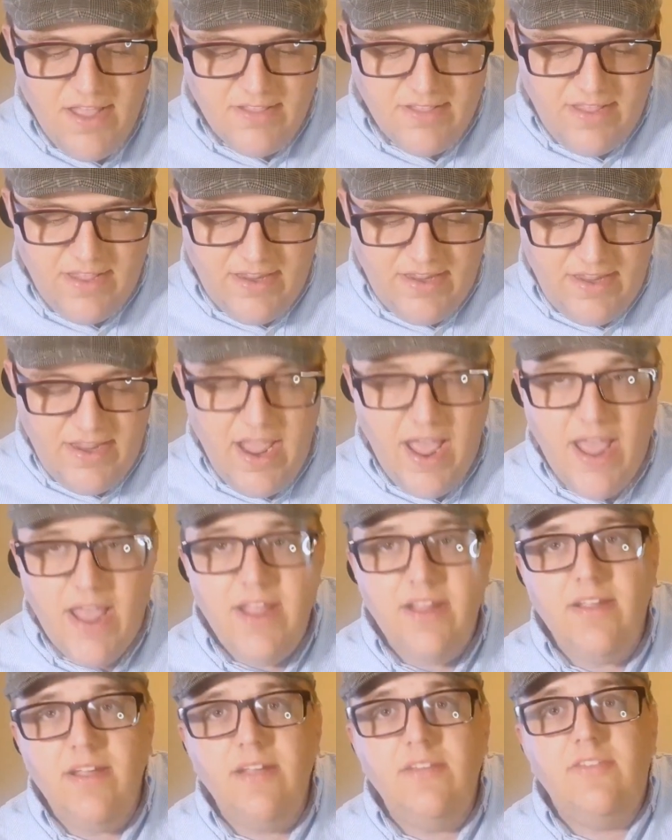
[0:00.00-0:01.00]
Like, yeah,
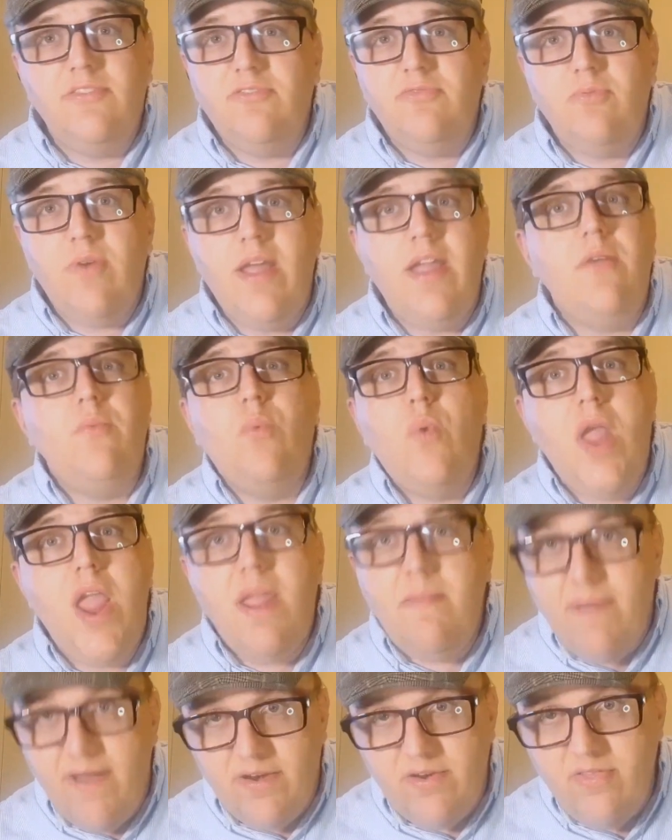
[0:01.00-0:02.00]
it's
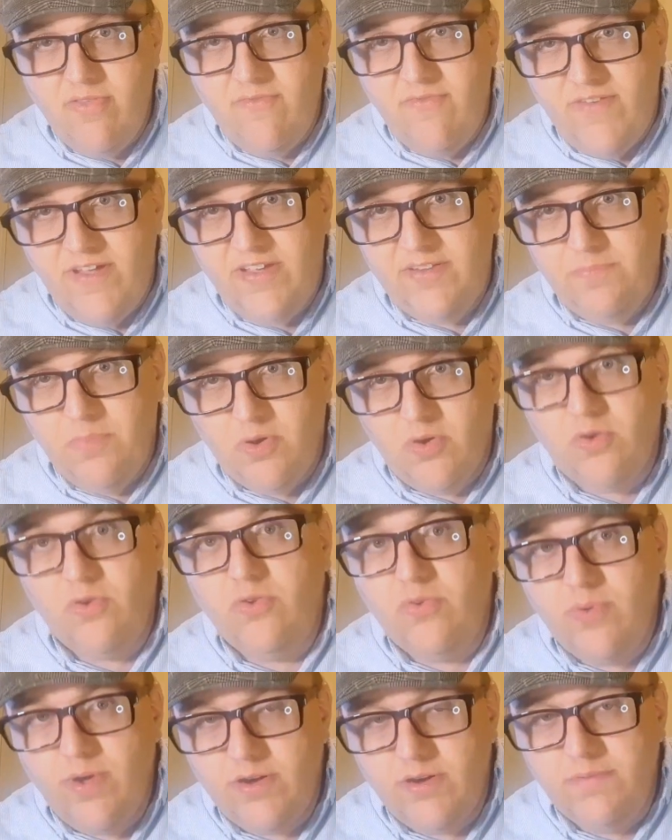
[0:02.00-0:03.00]
way better than Facebook
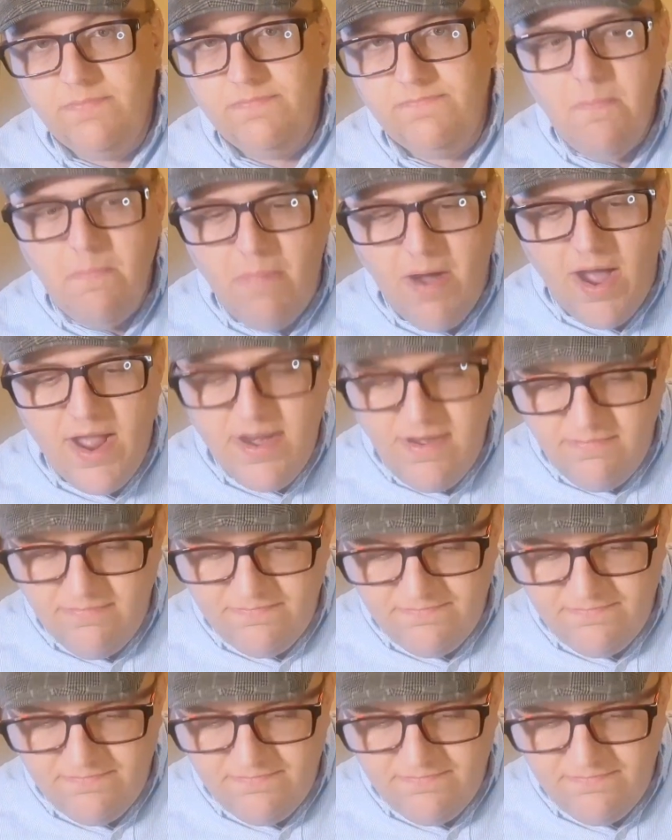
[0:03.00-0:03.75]
or Twitter, but